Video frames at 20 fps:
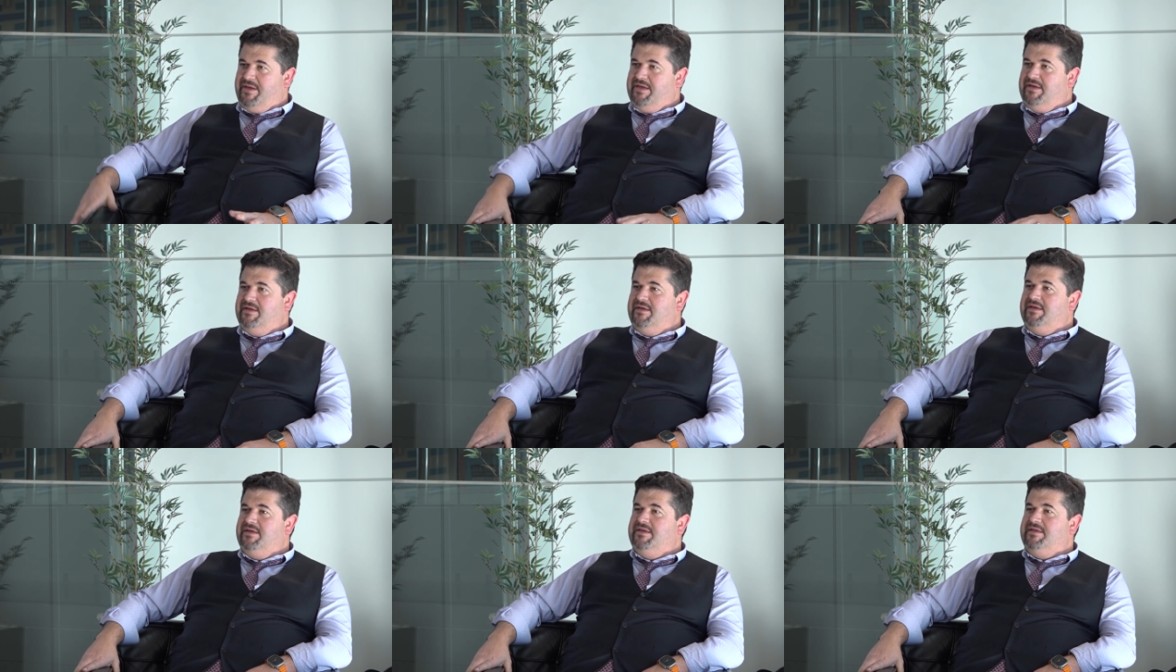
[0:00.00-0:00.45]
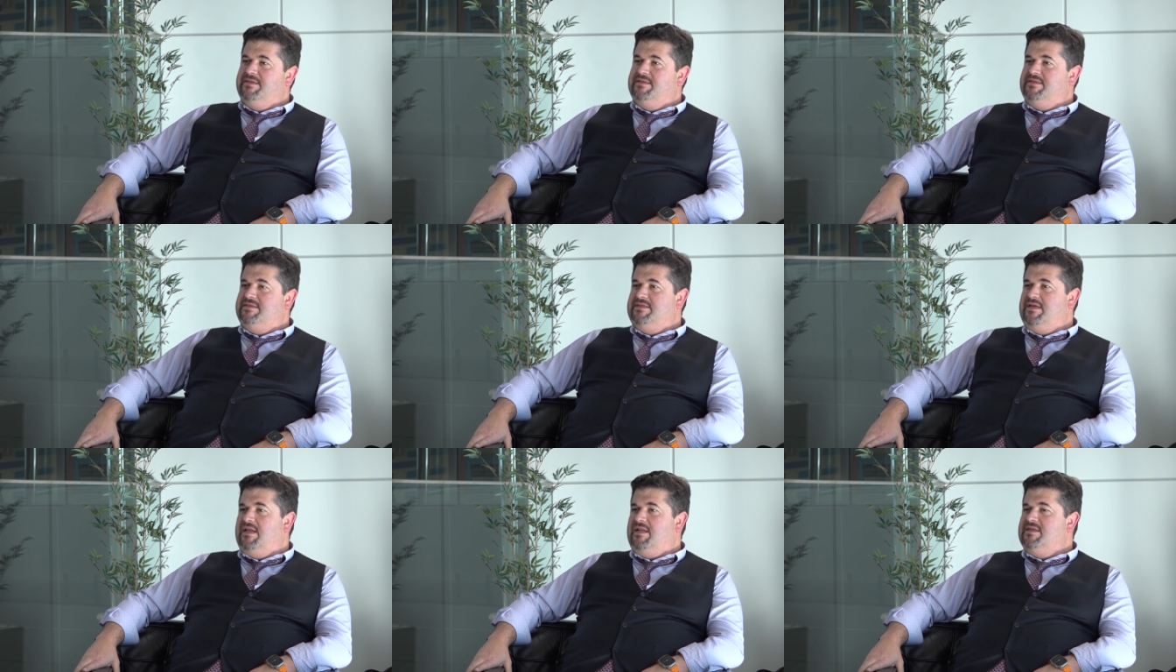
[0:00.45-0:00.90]
Yes.
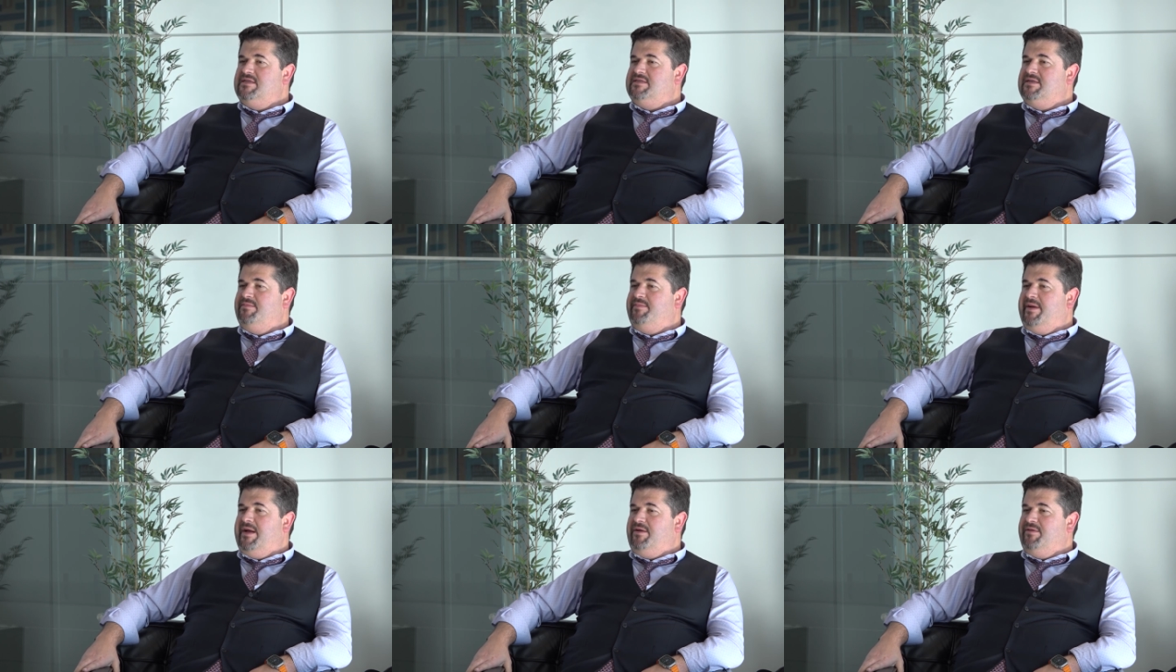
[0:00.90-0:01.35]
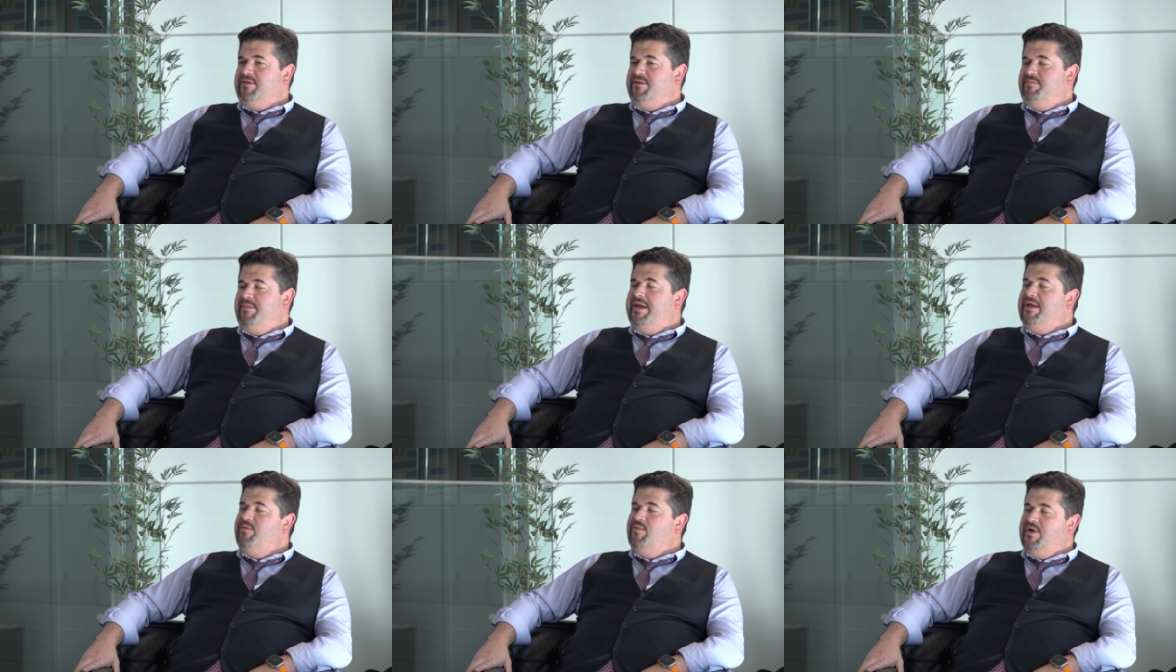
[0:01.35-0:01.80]
Tell us about the
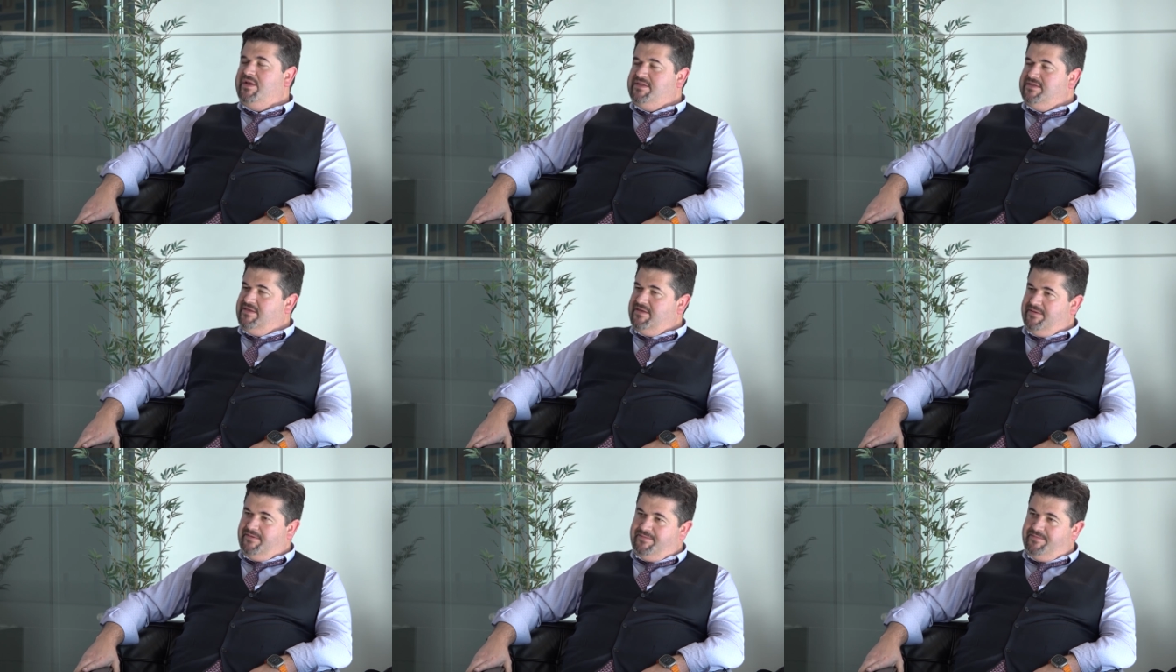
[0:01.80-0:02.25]
main ones.